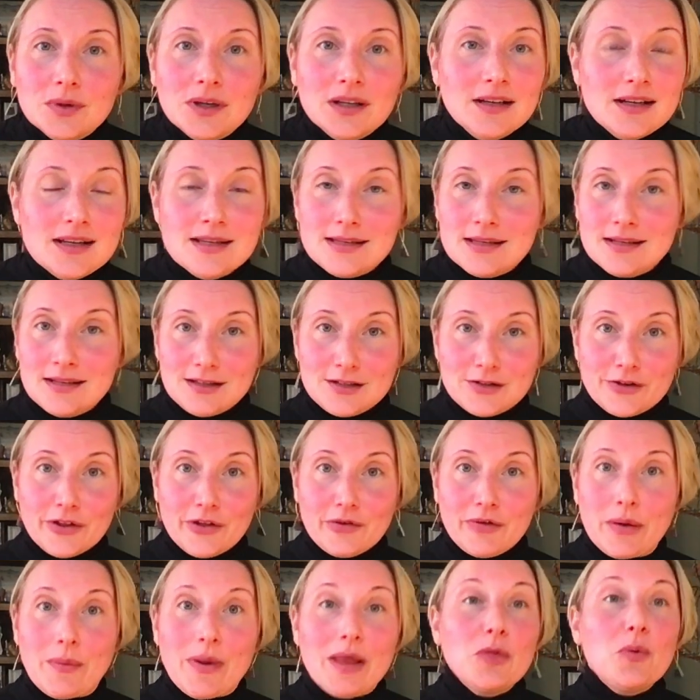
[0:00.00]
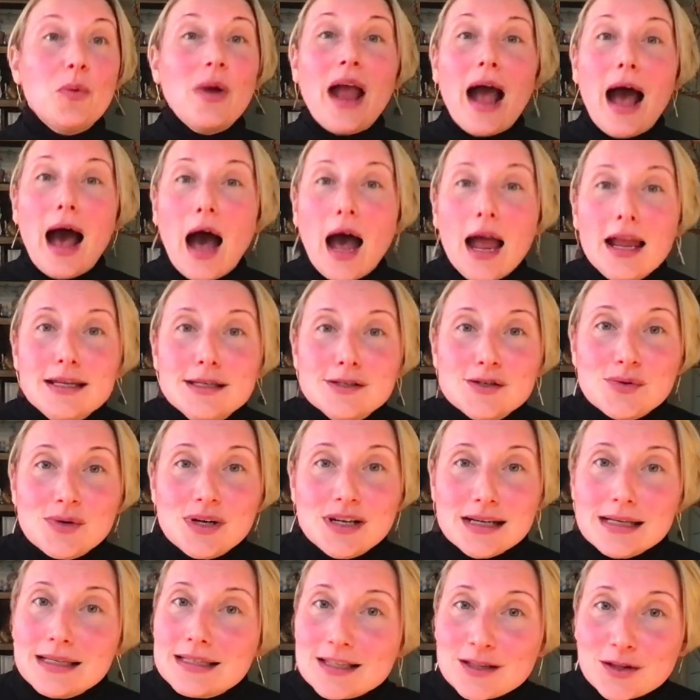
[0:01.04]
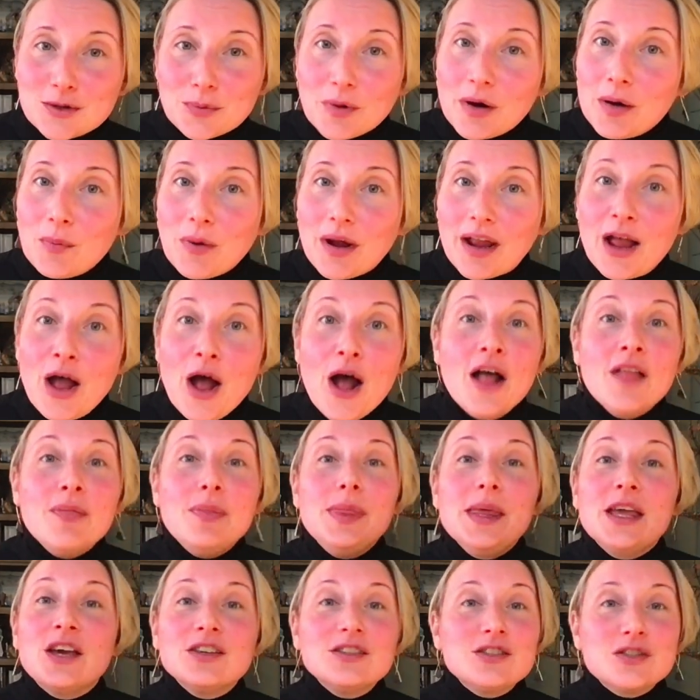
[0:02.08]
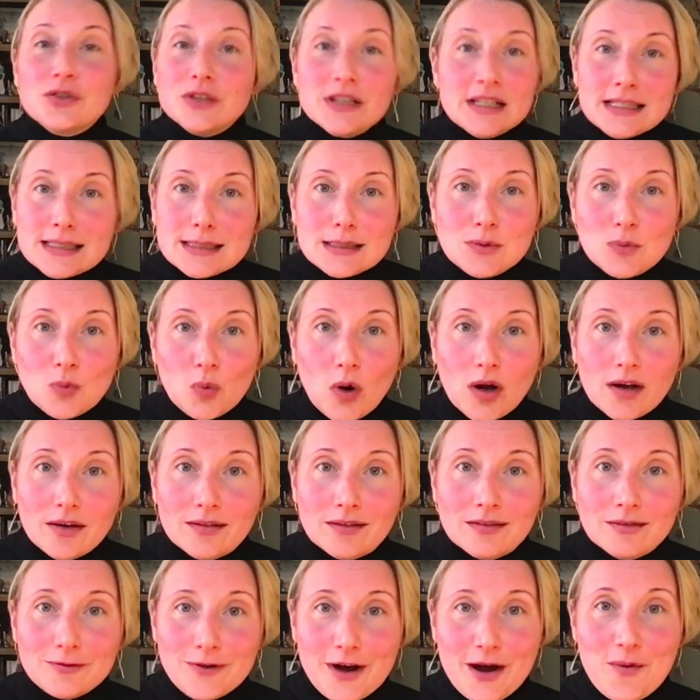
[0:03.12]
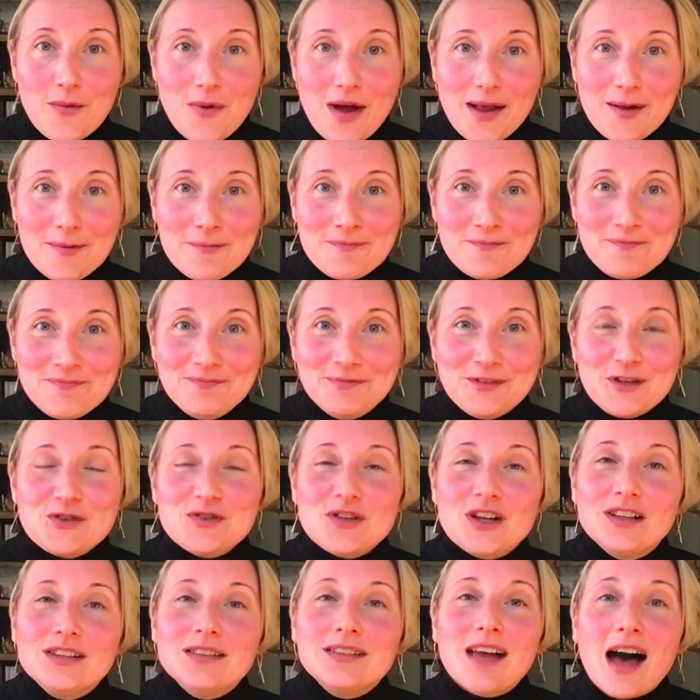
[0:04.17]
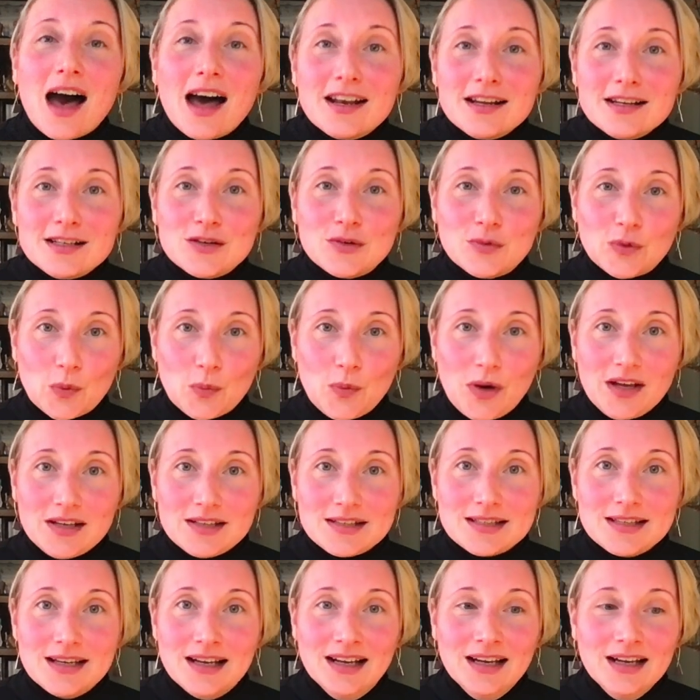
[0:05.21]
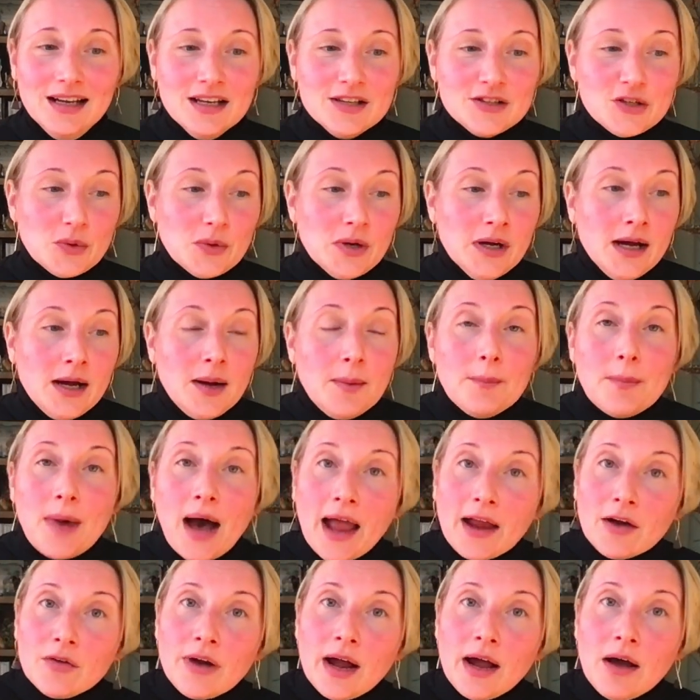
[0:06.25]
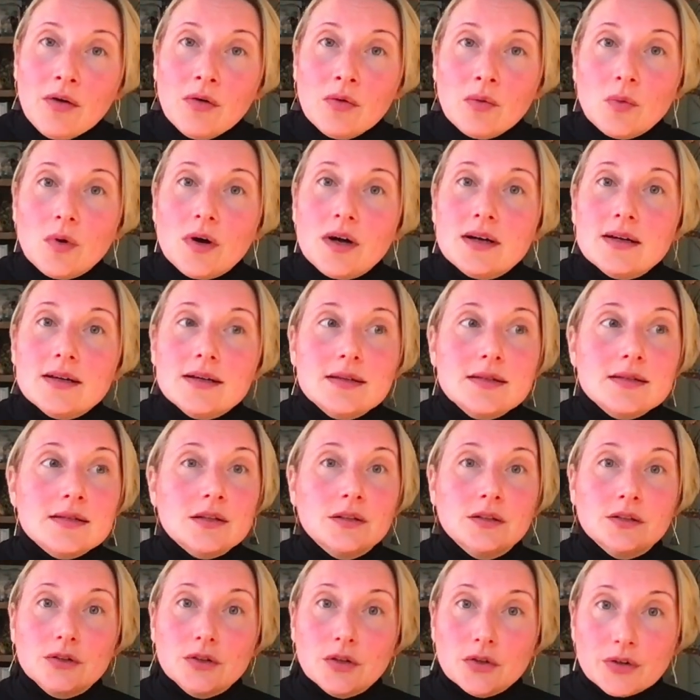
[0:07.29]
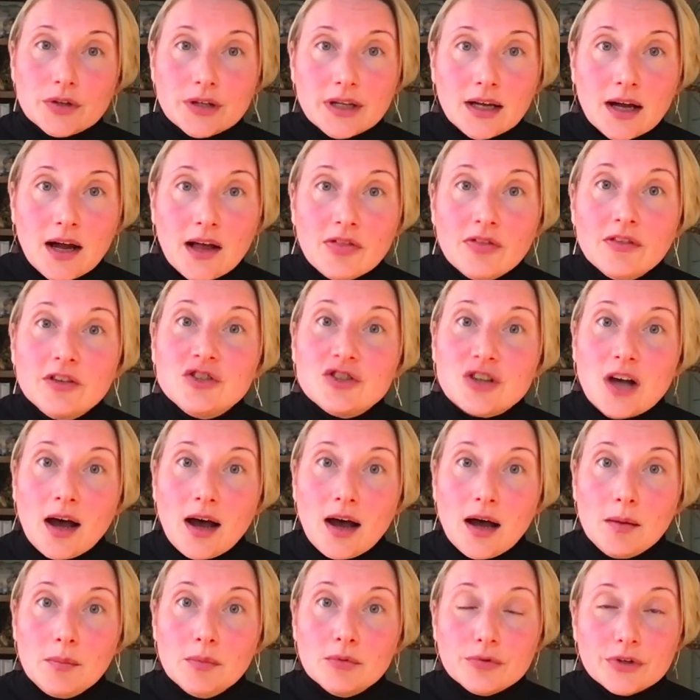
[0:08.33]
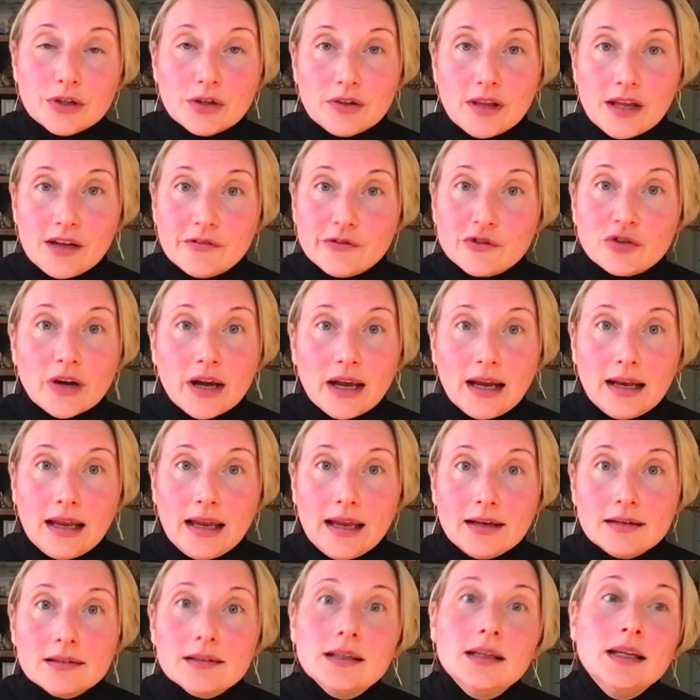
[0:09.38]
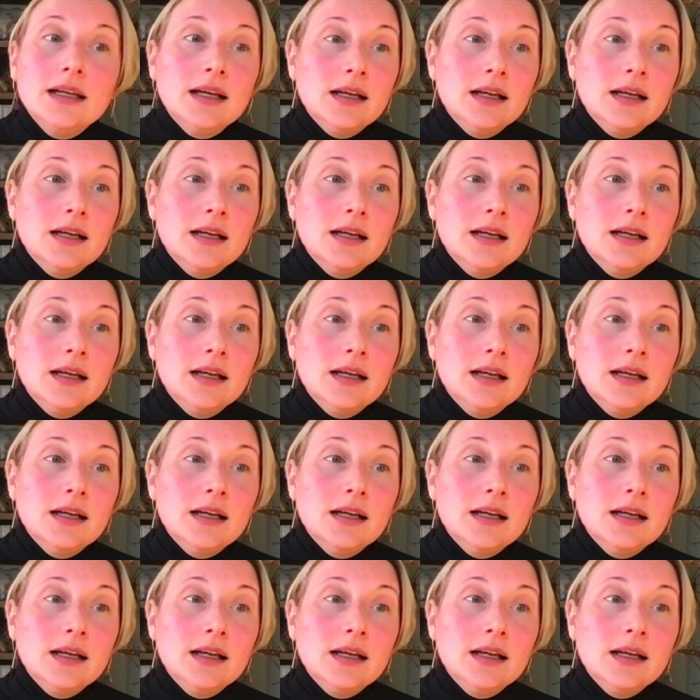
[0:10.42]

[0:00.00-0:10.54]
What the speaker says: it isn't necessarily the right way. The way I do it isn't the right way, because there isn't one right way. There's a lot of different ways. So my route was learning on the job, real life training,